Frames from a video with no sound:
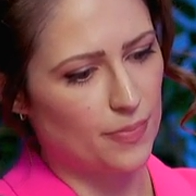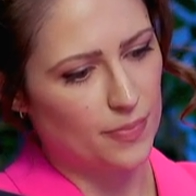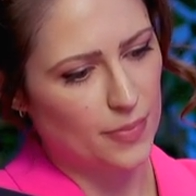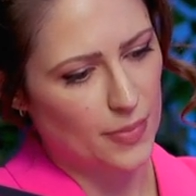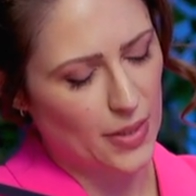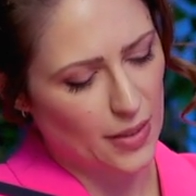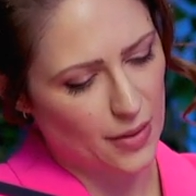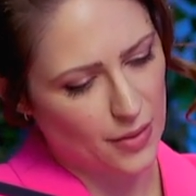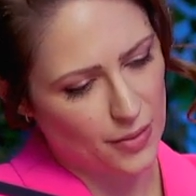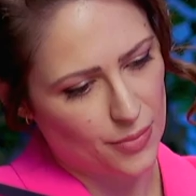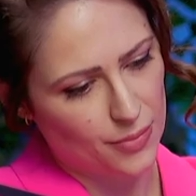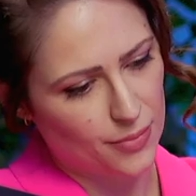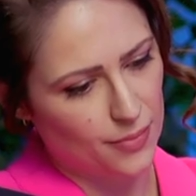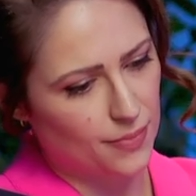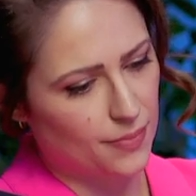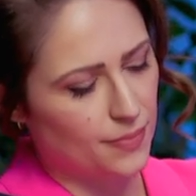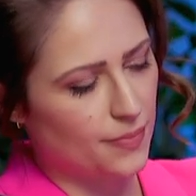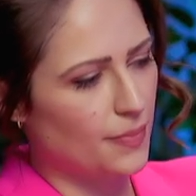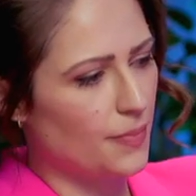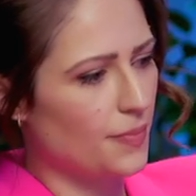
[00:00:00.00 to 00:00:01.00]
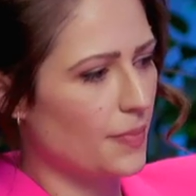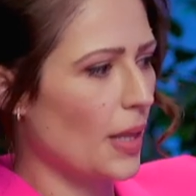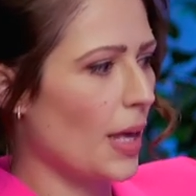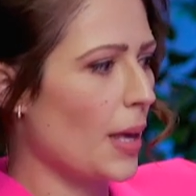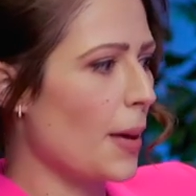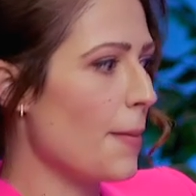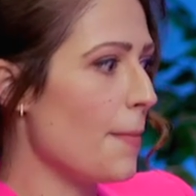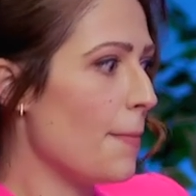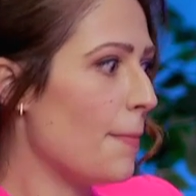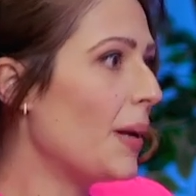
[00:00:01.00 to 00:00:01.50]
you know,
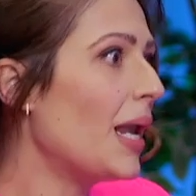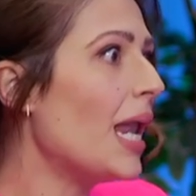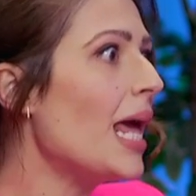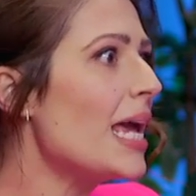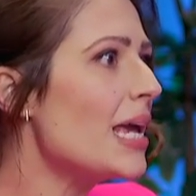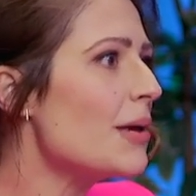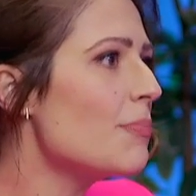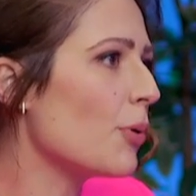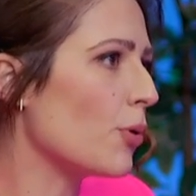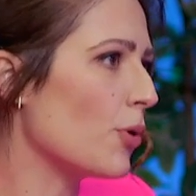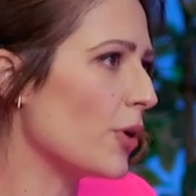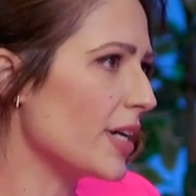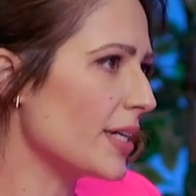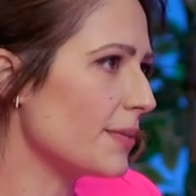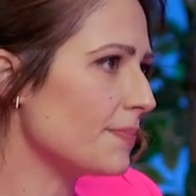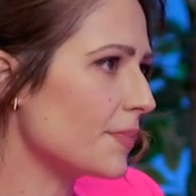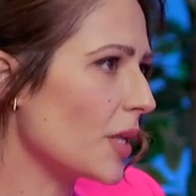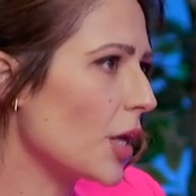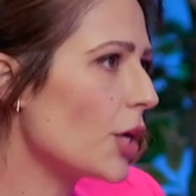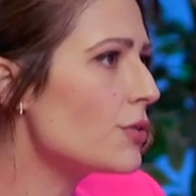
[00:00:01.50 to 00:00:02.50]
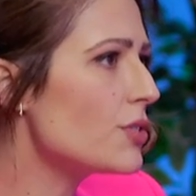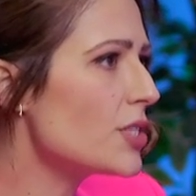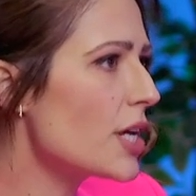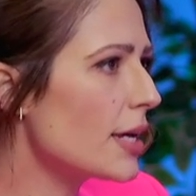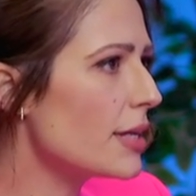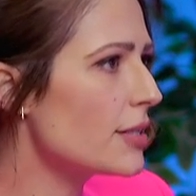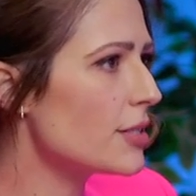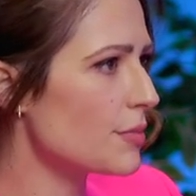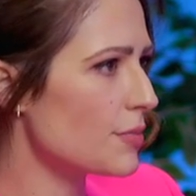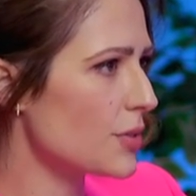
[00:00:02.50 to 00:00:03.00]
playboy who
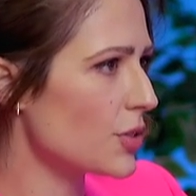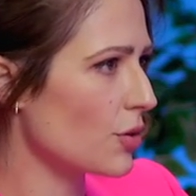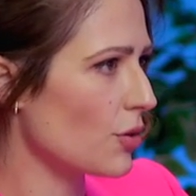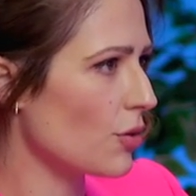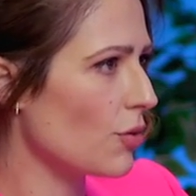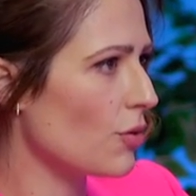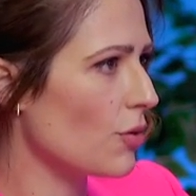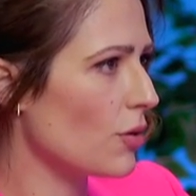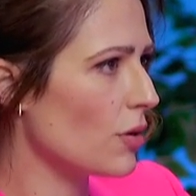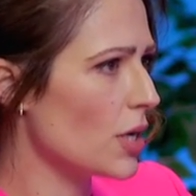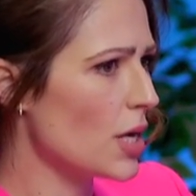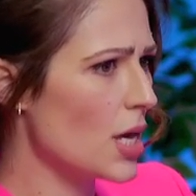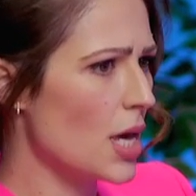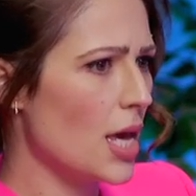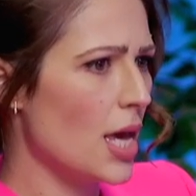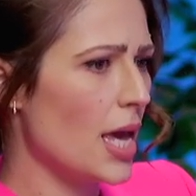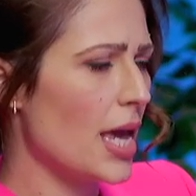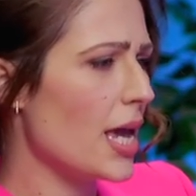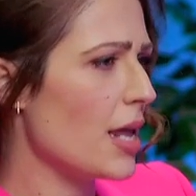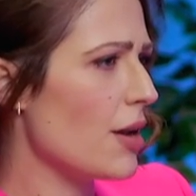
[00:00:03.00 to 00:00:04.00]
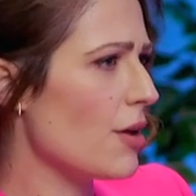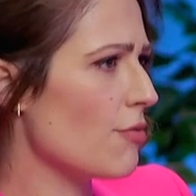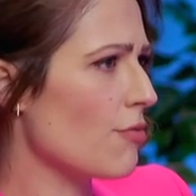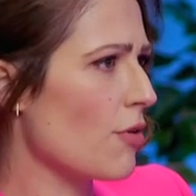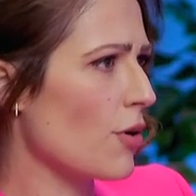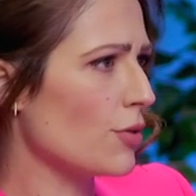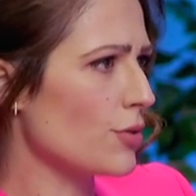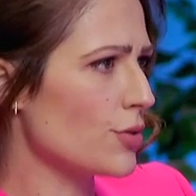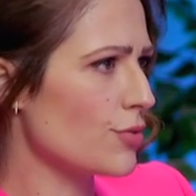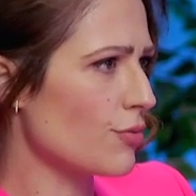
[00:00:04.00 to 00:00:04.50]
turned up to court in a
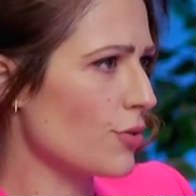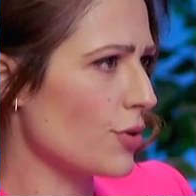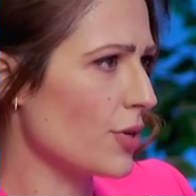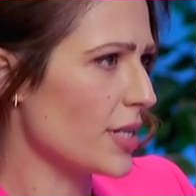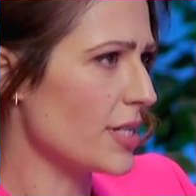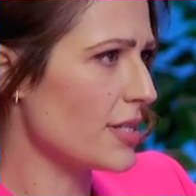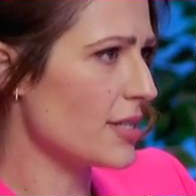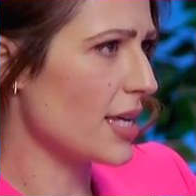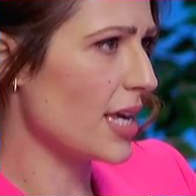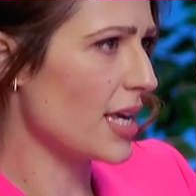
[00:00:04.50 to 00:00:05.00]
Rolls Royce that